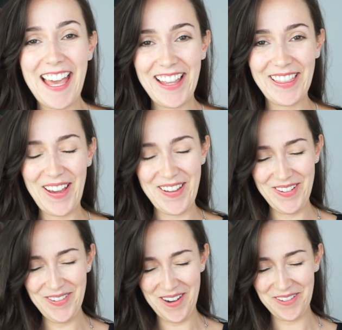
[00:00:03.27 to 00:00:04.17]

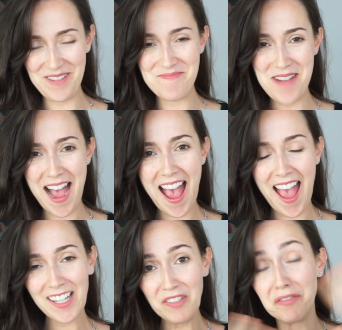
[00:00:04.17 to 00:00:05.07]
Hello, welcome
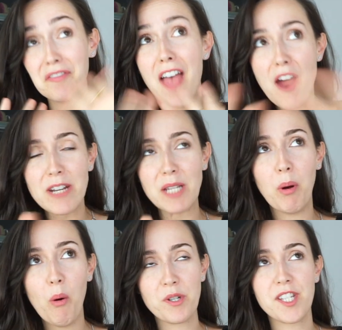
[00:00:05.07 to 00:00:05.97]
back. Very
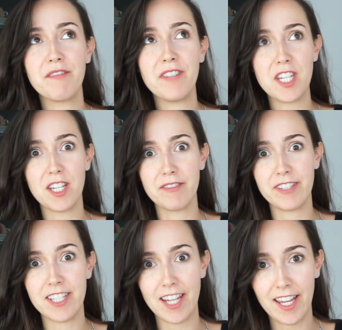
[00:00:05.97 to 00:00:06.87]
important video
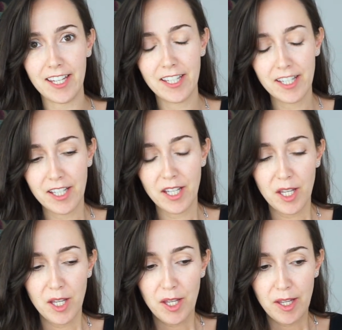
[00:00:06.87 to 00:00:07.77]
today.
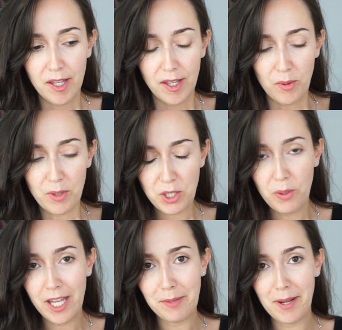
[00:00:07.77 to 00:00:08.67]
We're
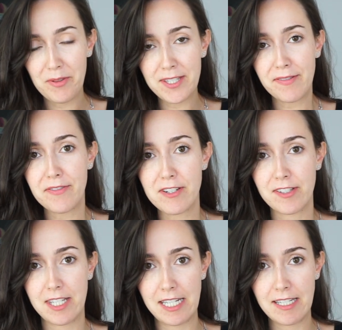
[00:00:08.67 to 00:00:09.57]
talking about the
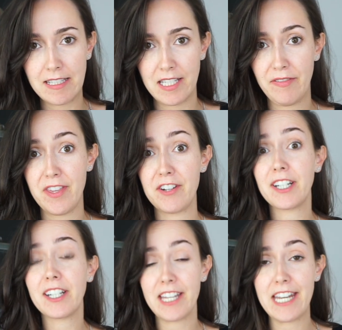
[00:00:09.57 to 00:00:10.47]
differences, if there
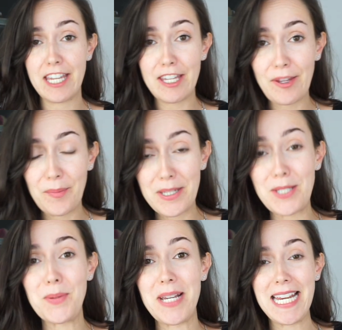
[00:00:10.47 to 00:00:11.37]
are any,
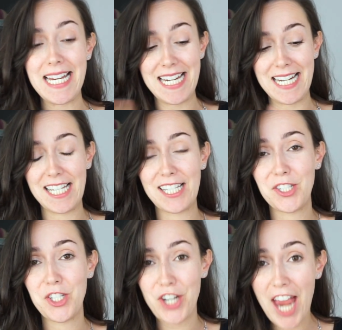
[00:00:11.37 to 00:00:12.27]
between
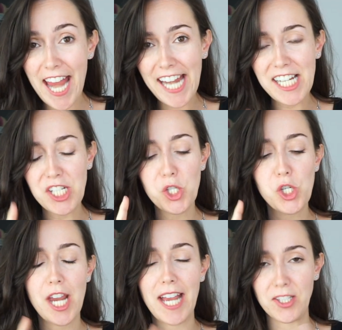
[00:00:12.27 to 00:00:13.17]

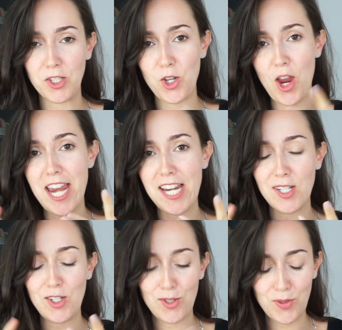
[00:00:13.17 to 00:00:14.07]
change,
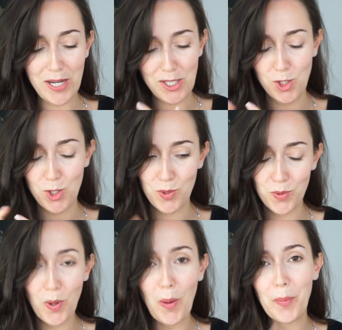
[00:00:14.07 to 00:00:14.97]
exchange, switch,
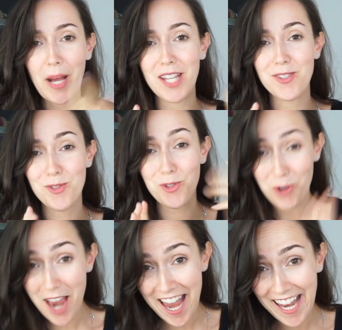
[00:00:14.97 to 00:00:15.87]
swap, and
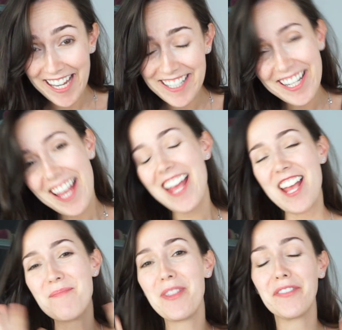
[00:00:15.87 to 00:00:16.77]
trade.
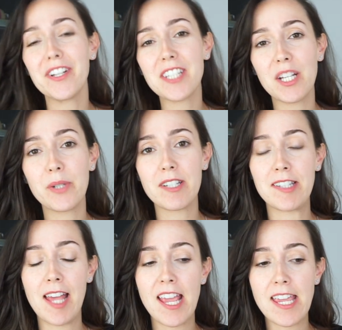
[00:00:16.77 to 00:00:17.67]
But the first thing I want to
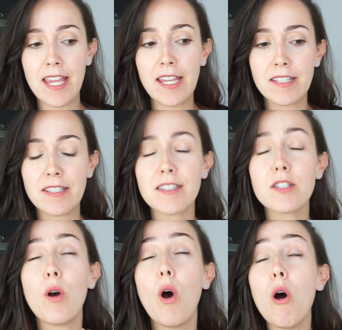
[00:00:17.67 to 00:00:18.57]
say is,
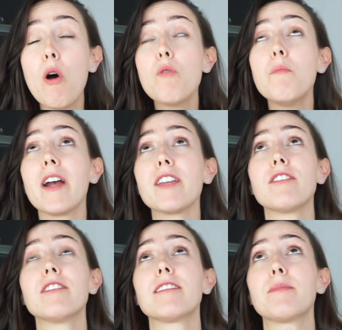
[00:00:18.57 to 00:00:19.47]
oh my
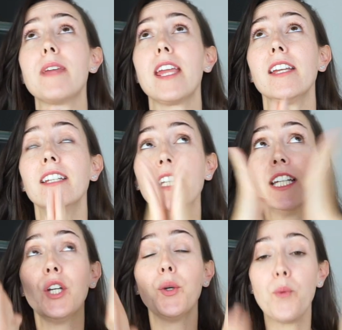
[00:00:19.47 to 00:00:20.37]
goodness me,
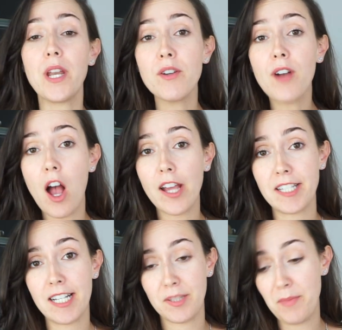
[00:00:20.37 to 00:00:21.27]
when you guys
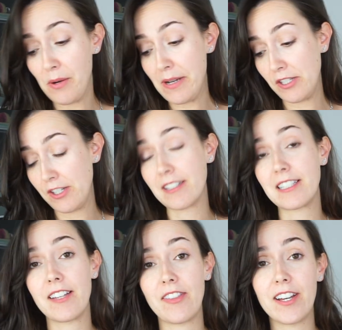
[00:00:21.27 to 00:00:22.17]
ask me questions
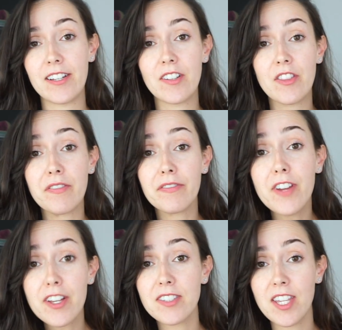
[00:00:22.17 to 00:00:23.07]
like that, the
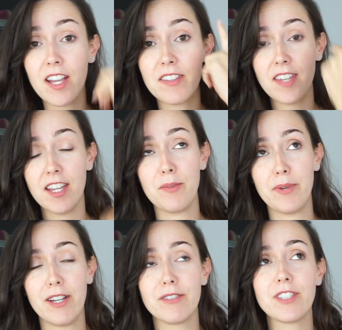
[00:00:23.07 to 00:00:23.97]
first thing I think
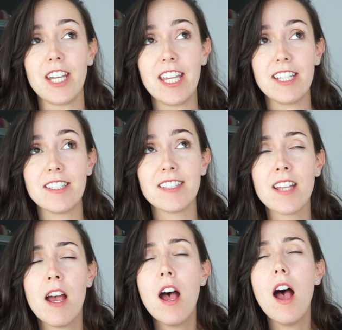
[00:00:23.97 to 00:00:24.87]
about is,
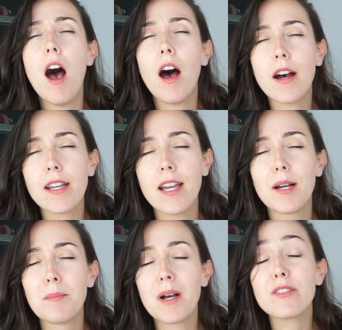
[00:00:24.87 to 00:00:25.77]
I
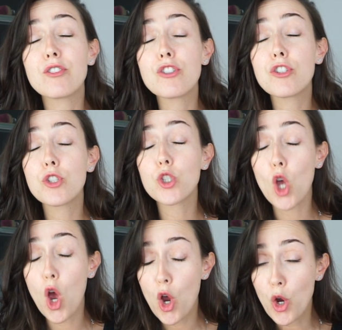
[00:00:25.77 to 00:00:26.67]
am
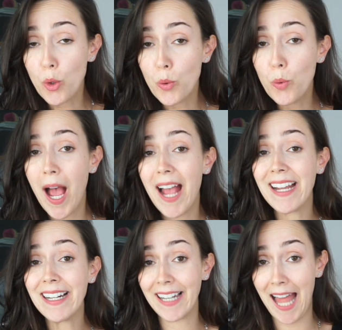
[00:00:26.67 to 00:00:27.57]
so
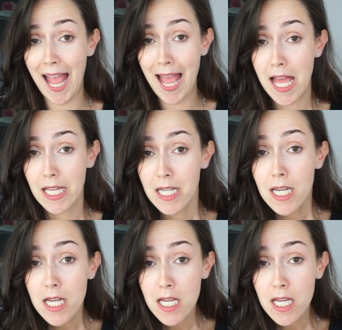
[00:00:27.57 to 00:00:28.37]
glad.